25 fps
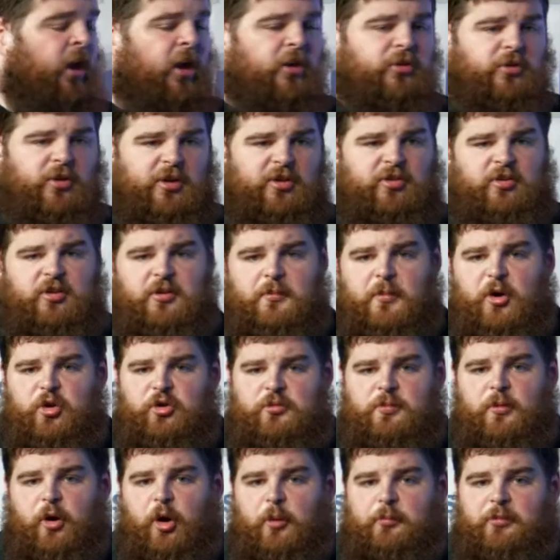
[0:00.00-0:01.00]
This is a
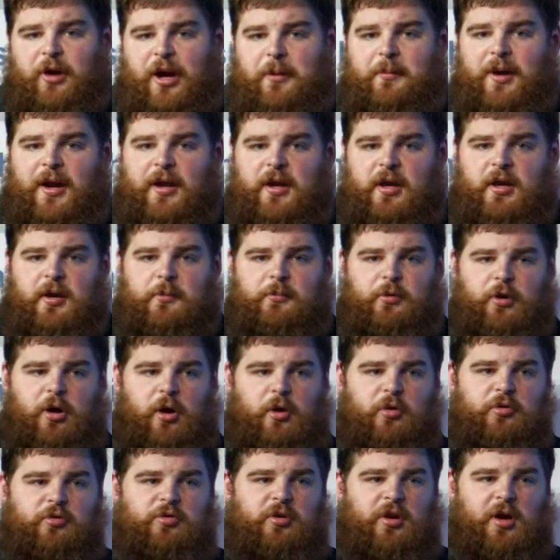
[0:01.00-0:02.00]
much more pragmatic
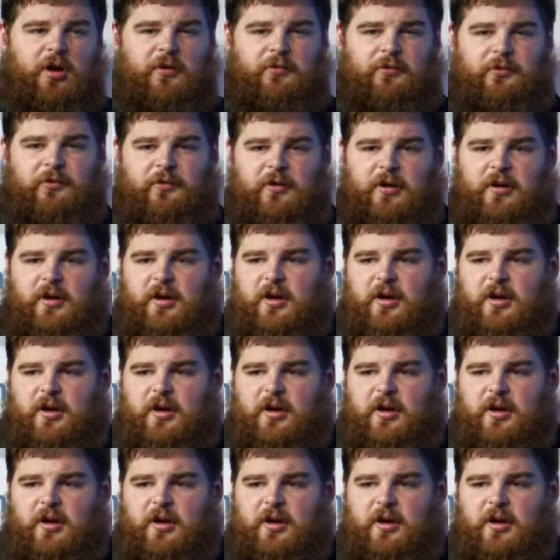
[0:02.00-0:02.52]
approach of